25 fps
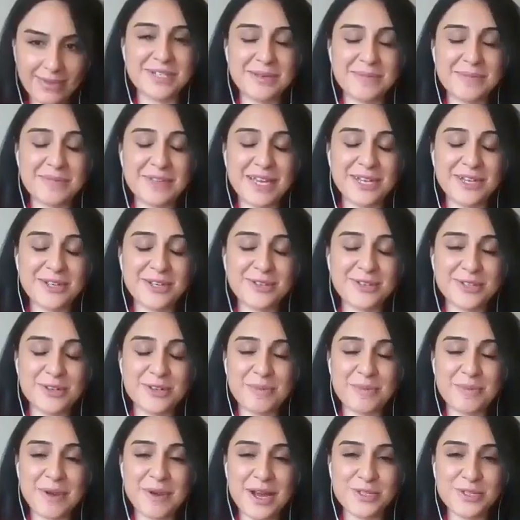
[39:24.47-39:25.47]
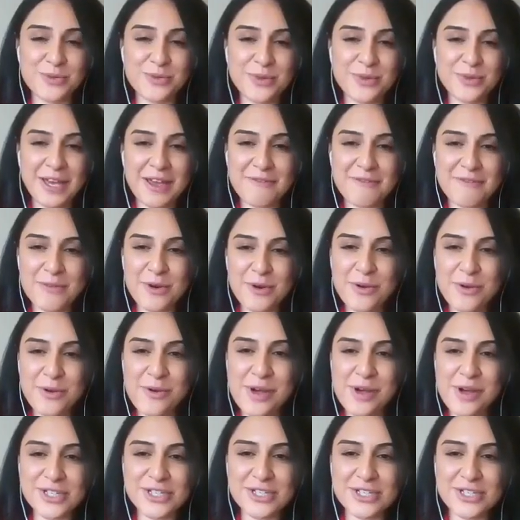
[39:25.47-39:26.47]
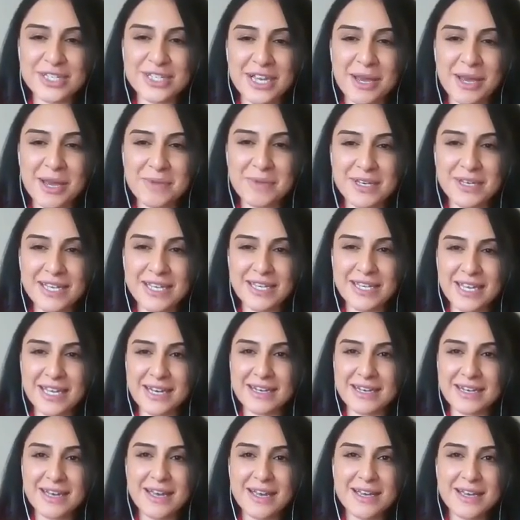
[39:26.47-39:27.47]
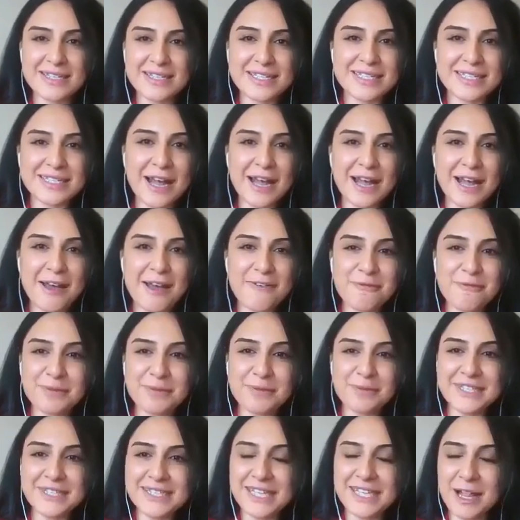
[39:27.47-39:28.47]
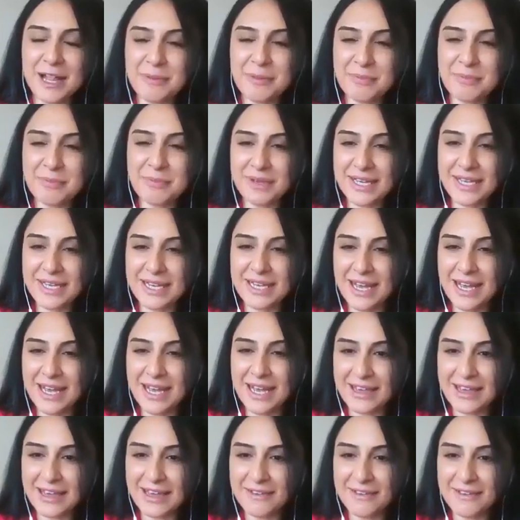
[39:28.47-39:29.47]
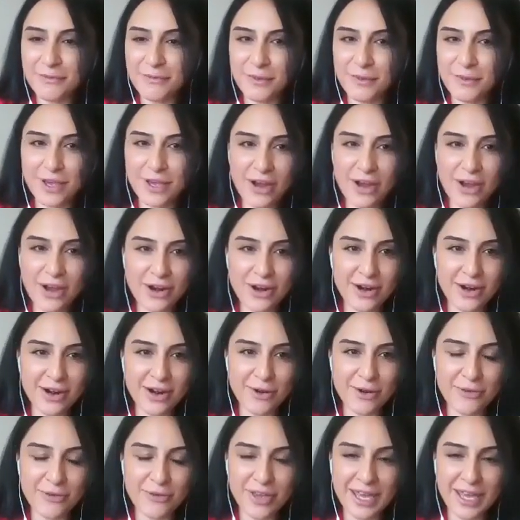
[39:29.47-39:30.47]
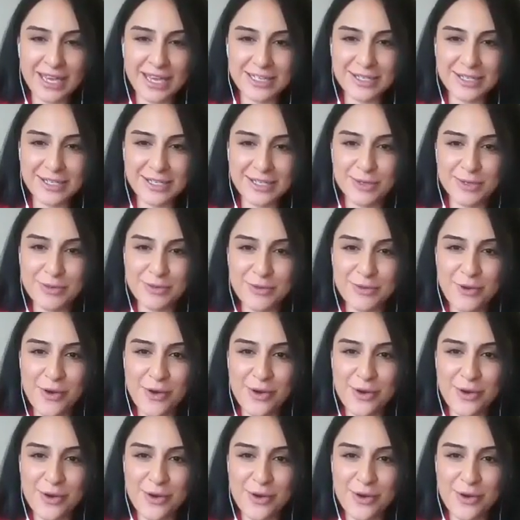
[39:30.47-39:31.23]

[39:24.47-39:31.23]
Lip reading: Thank you so much. We have more questions coming in, and staff, please help me if we are okay to move on.